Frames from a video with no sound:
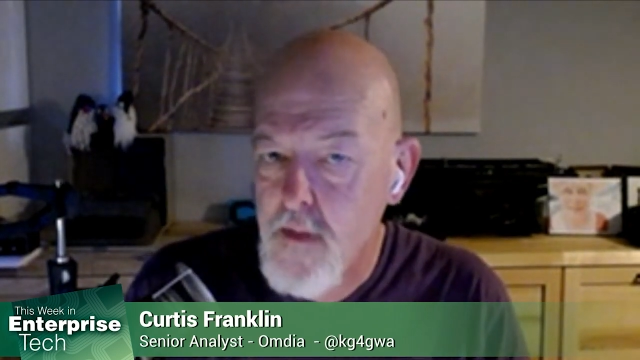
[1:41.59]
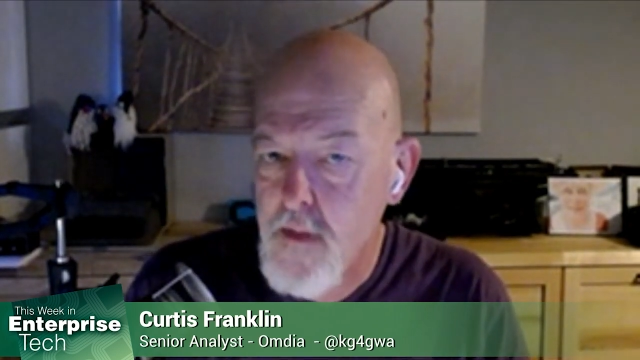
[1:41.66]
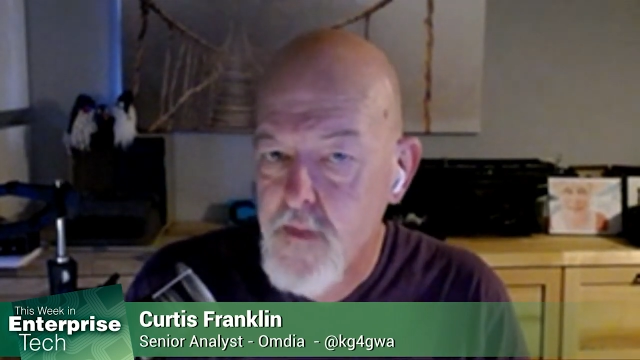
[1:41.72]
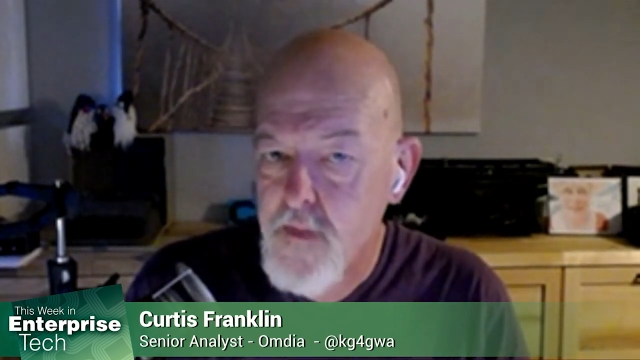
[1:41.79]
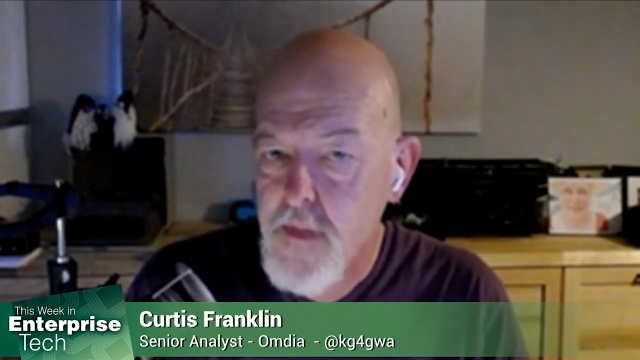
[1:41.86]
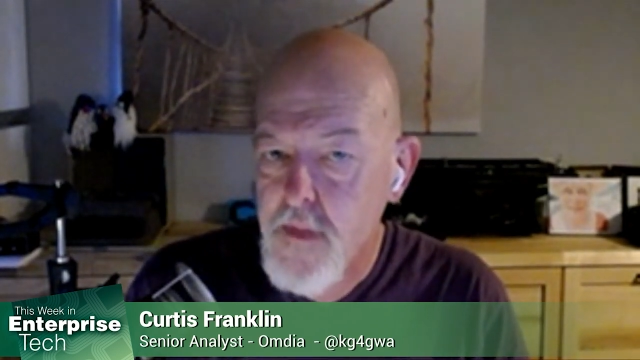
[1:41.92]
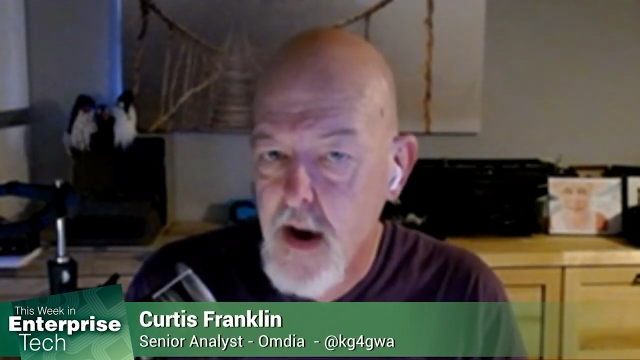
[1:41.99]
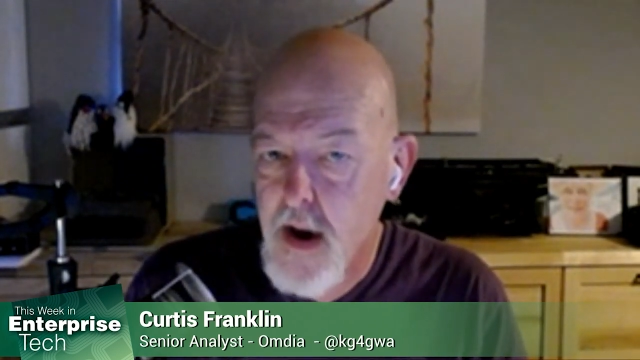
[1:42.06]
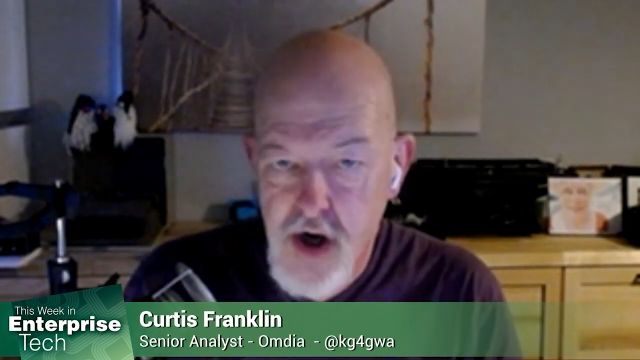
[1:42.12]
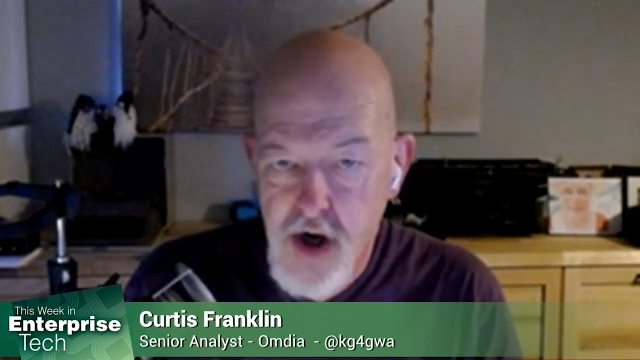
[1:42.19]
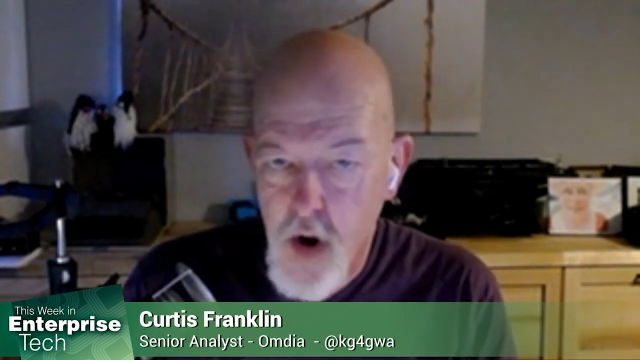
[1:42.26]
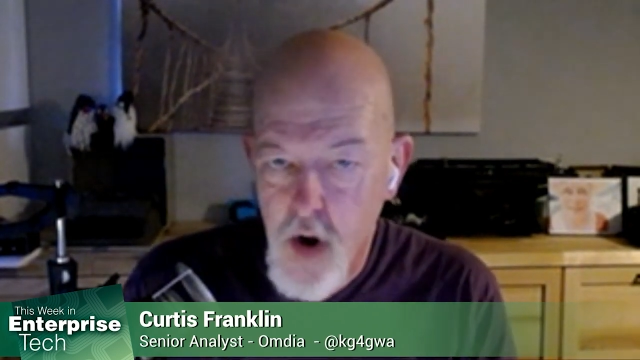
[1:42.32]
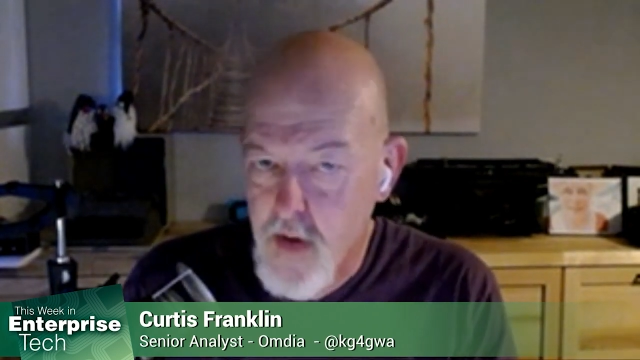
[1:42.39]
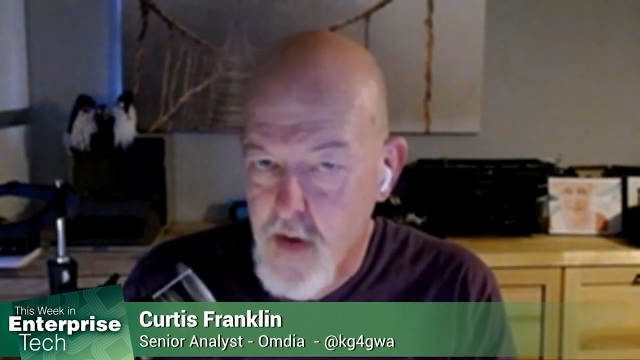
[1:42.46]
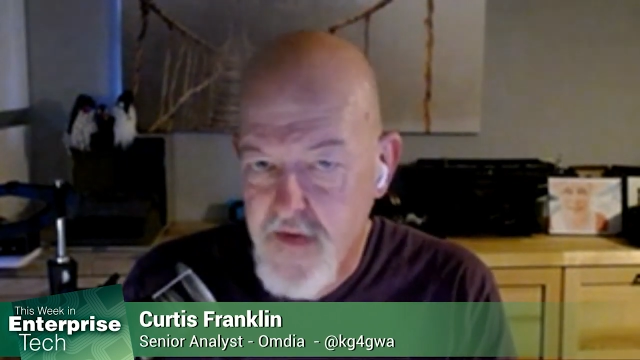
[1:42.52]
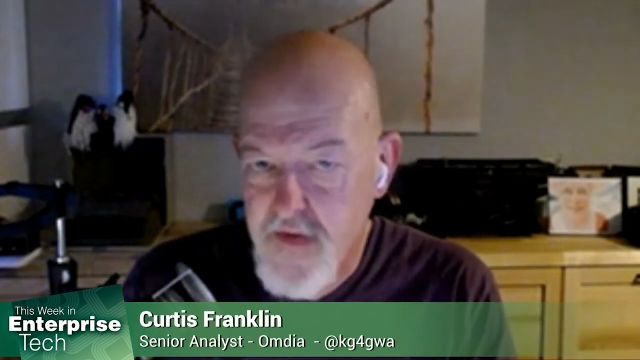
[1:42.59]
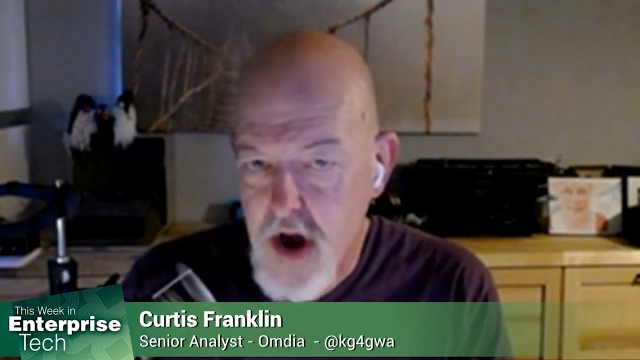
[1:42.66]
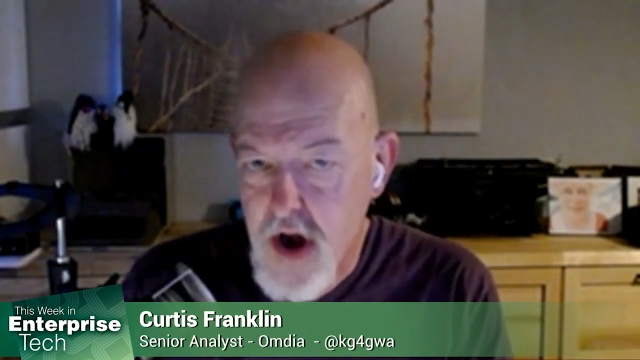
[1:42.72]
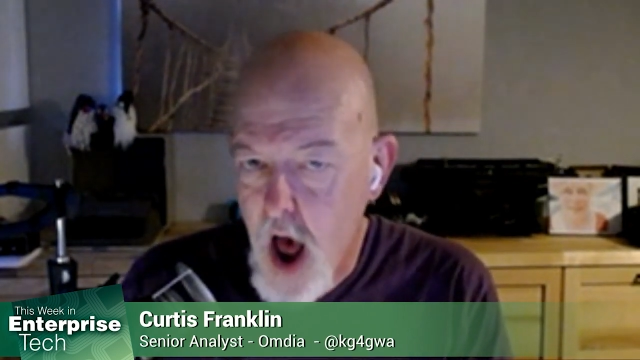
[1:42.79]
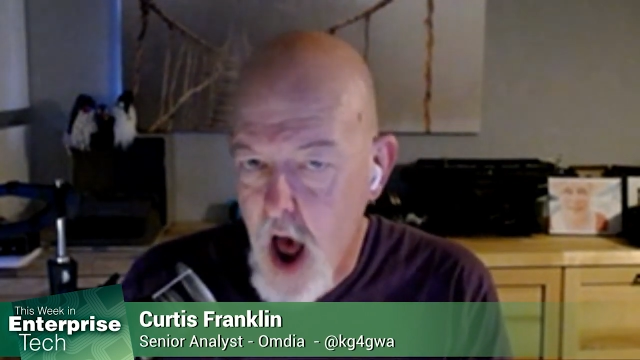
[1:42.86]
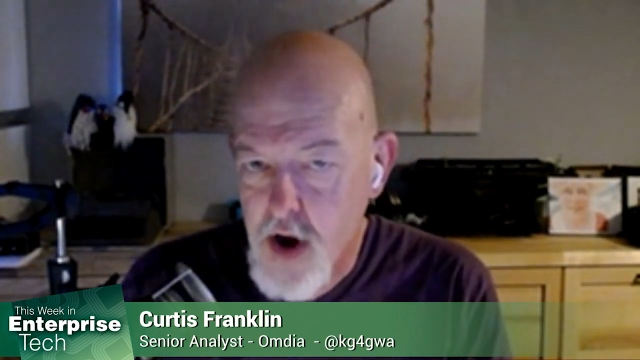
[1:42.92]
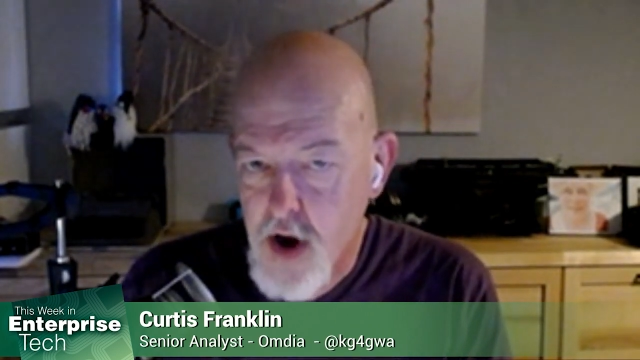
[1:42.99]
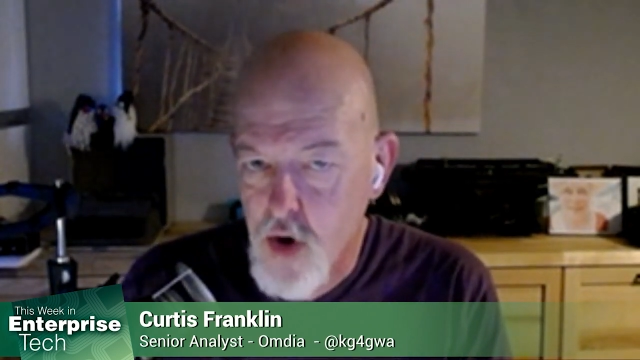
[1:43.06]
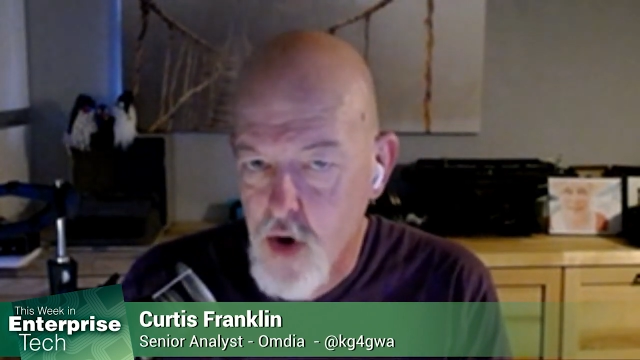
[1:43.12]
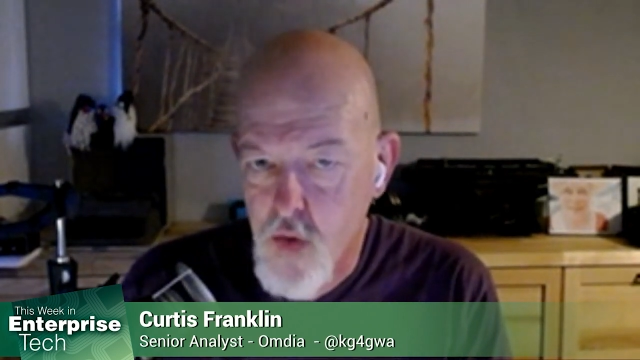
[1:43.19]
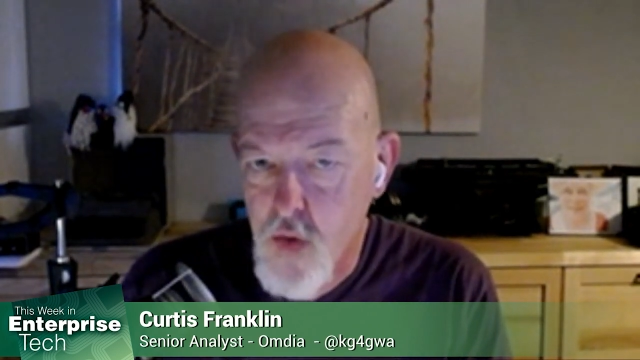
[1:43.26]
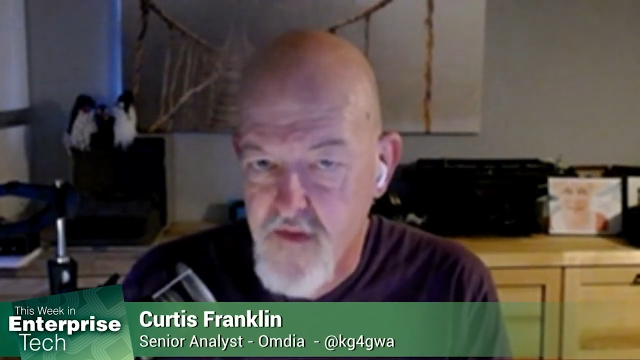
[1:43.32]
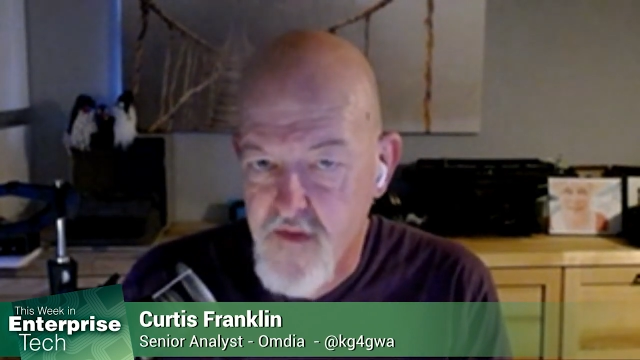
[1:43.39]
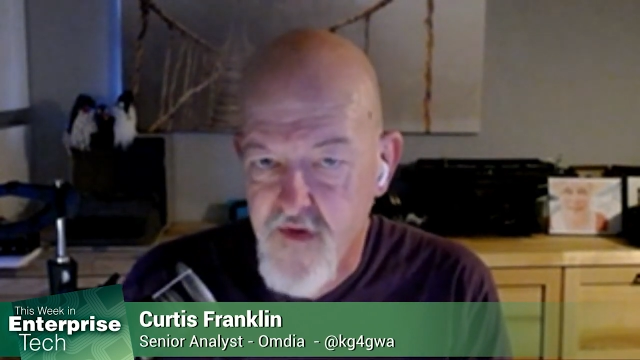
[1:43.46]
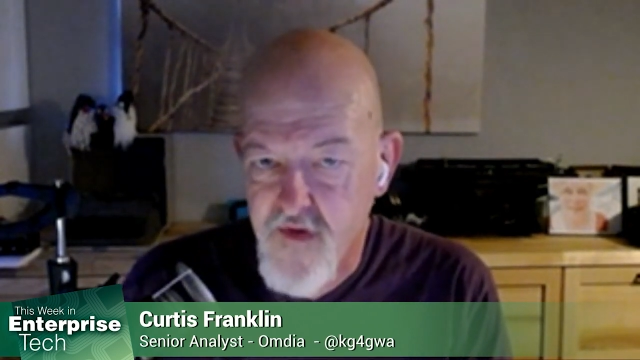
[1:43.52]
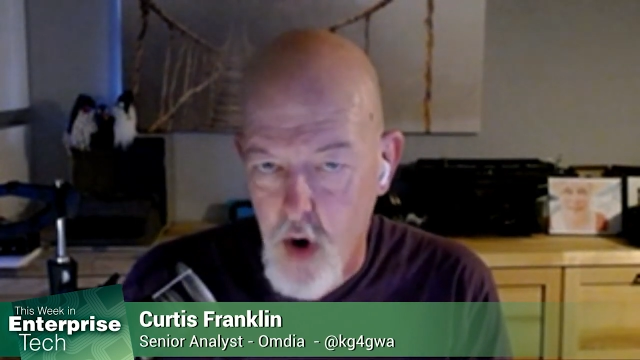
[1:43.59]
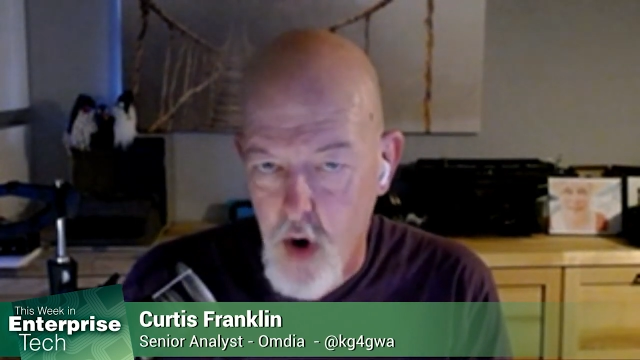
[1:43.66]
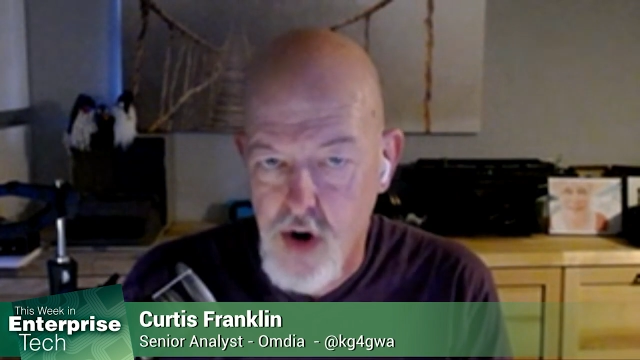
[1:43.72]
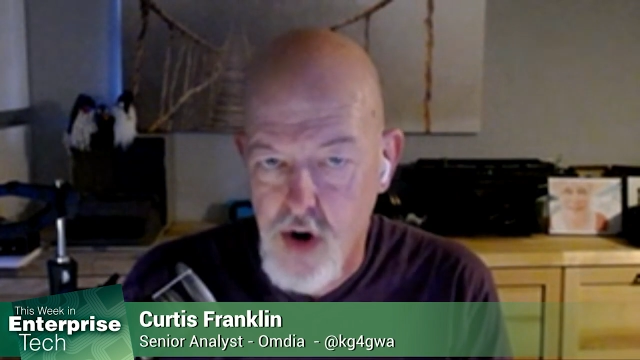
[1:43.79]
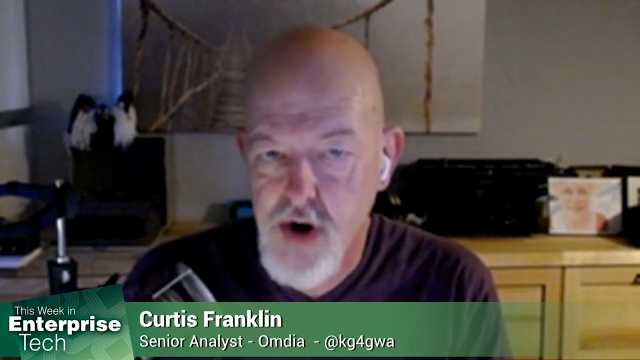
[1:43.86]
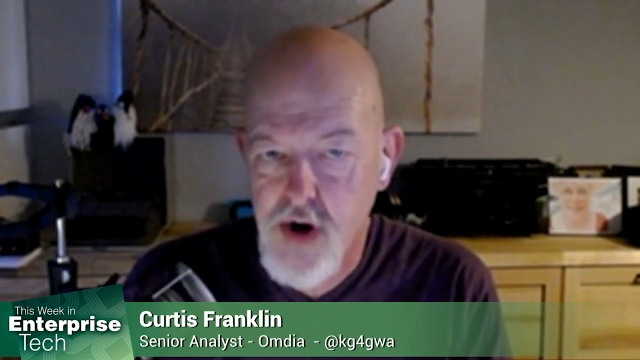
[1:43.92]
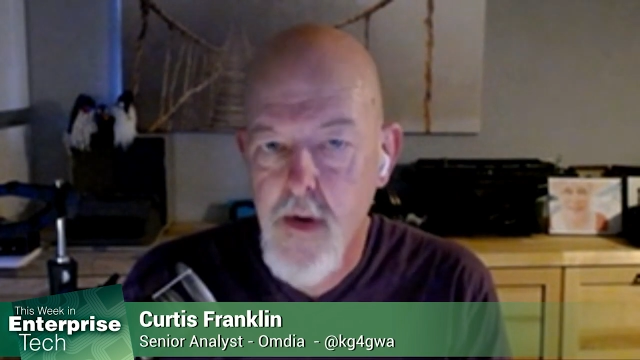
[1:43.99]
Now, let's talk about the not good one first.